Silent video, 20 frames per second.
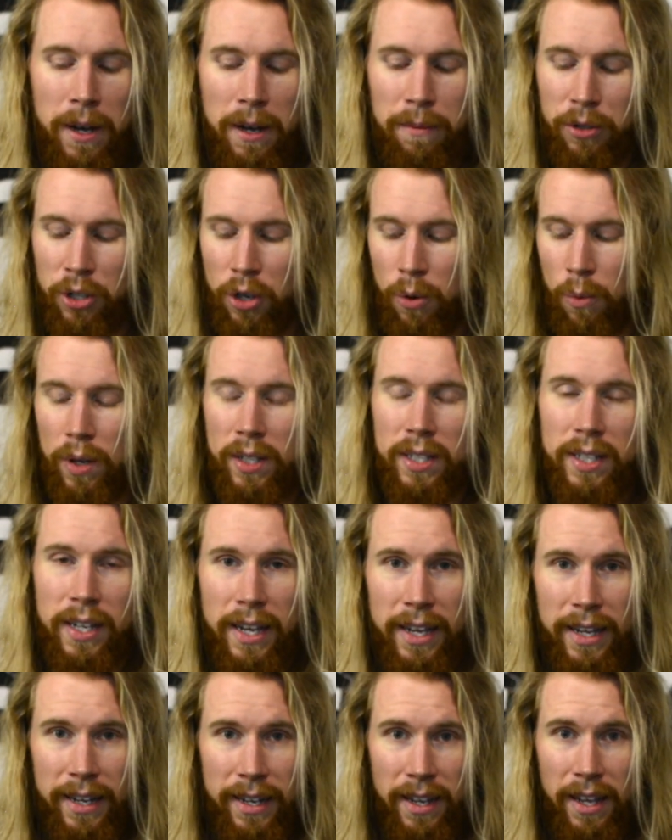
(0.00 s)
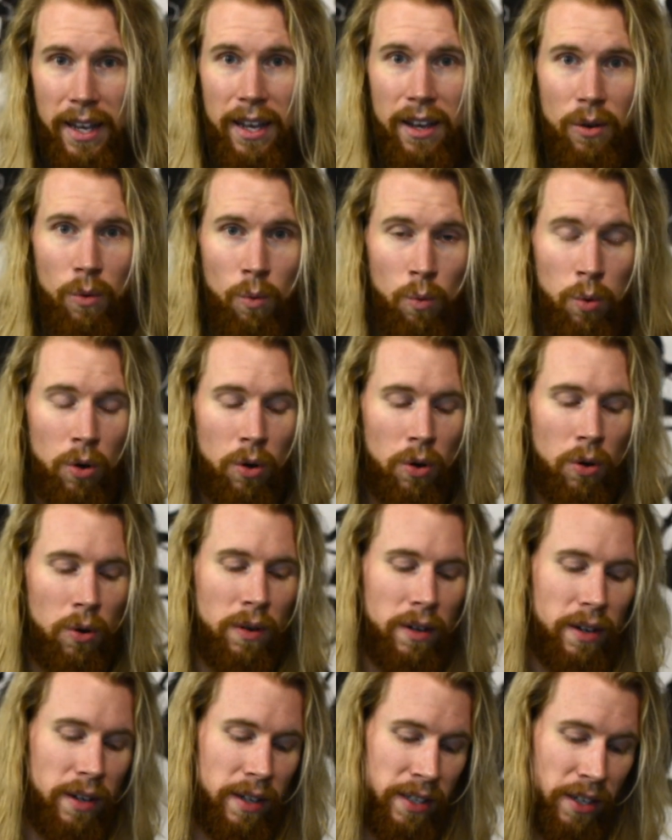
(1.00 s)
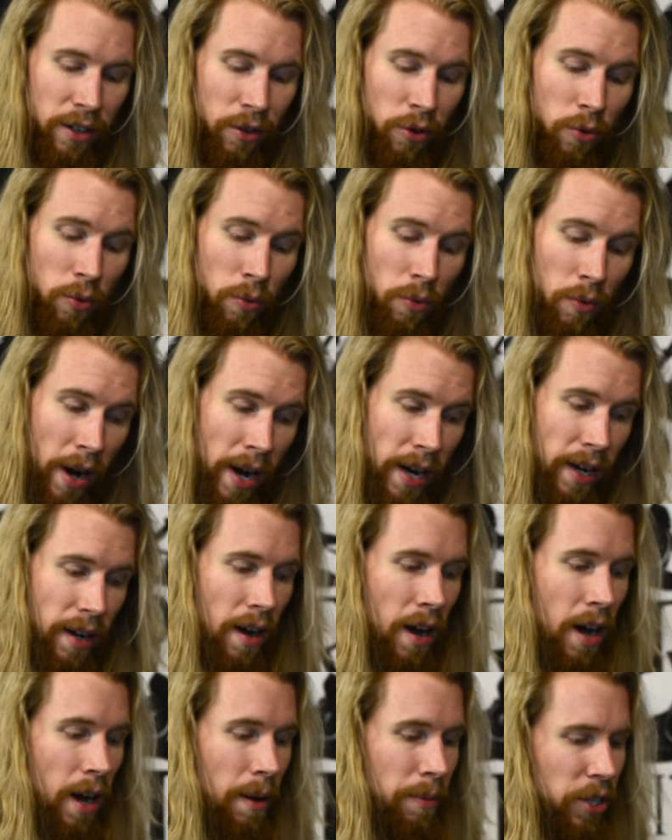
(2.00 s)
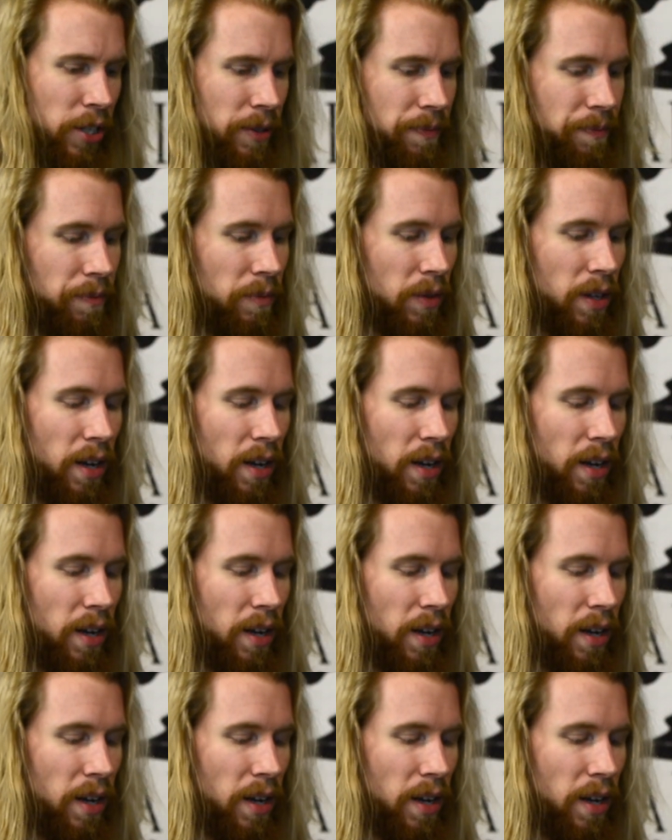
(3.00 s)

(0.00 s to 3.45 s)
So once again, wool is a great option.